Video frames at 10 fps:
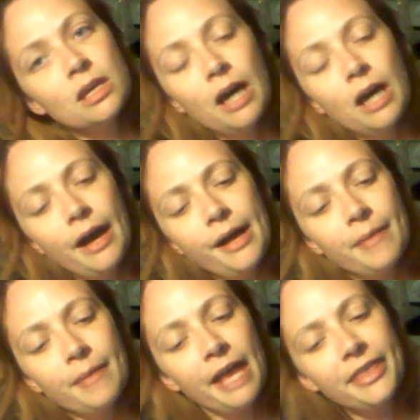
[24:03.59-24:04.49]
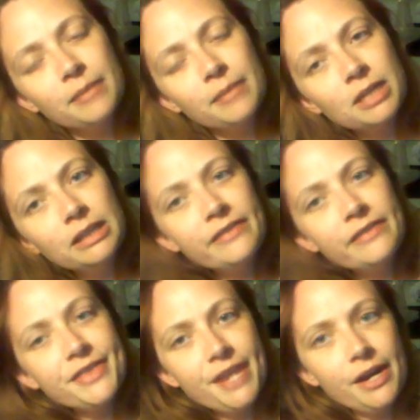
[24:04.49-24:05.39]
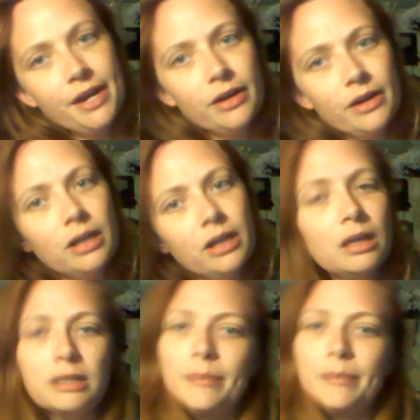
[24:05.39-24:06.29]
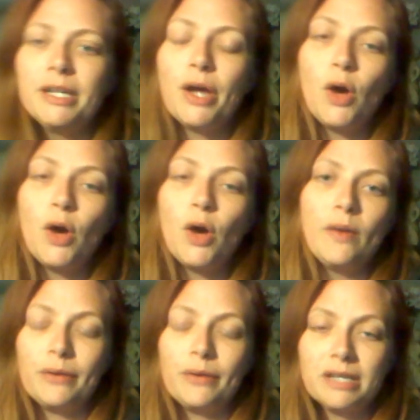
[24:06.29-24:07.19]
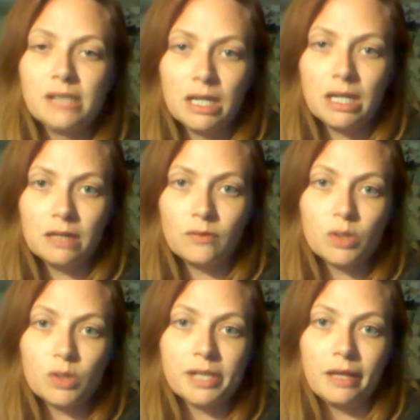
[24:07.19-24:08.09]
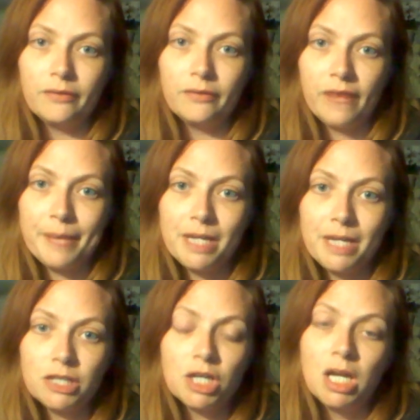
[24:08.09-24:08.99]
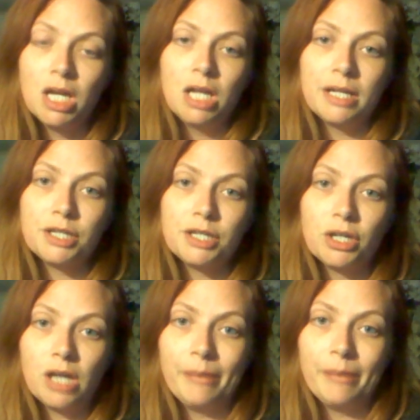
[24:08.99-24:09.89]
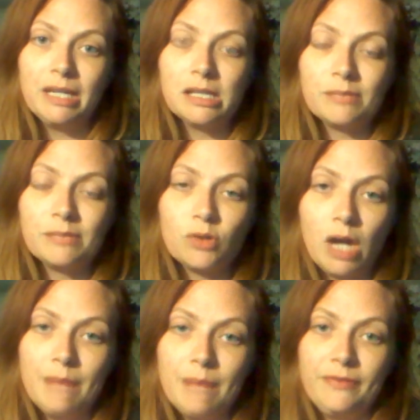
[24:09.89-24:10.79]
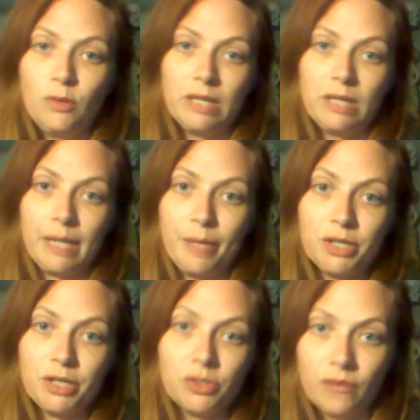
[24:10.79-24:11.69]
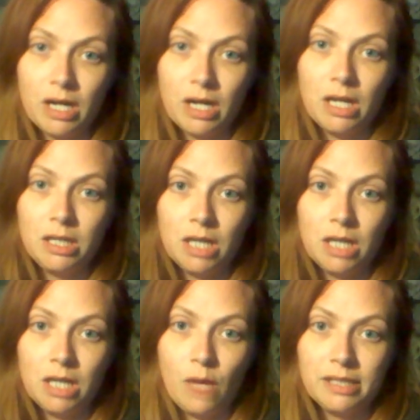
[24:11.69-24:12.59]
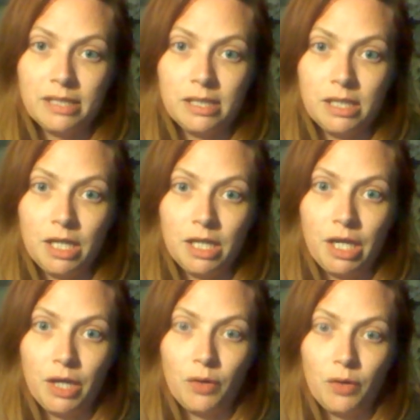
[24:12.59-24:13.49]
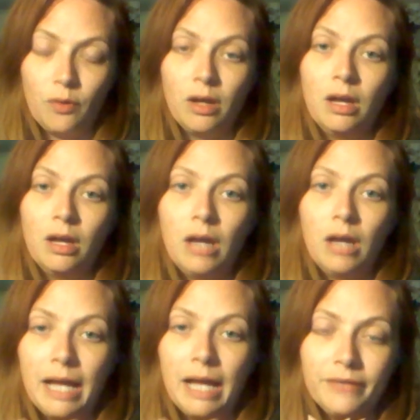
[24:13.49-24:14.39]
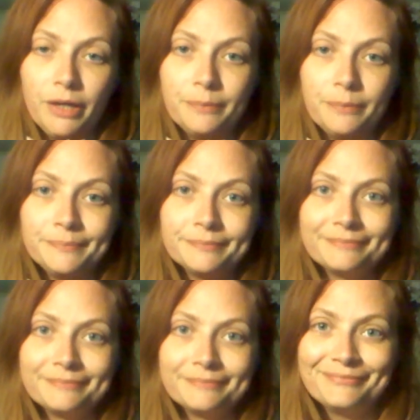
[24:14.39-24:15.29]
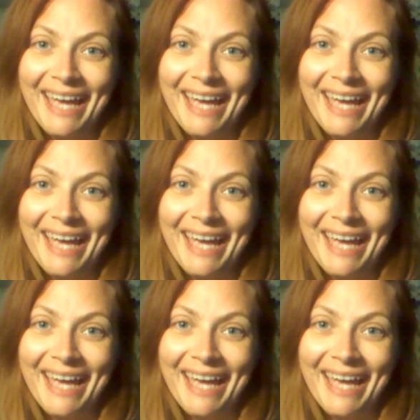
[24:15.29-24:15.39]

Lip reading: I think I'm going to leave it there. Let me know if that resonated. Of course, I love you very much. Like, share, comment, and subscribe. If you would like a personal reading, you know what to do. I love you. Bye.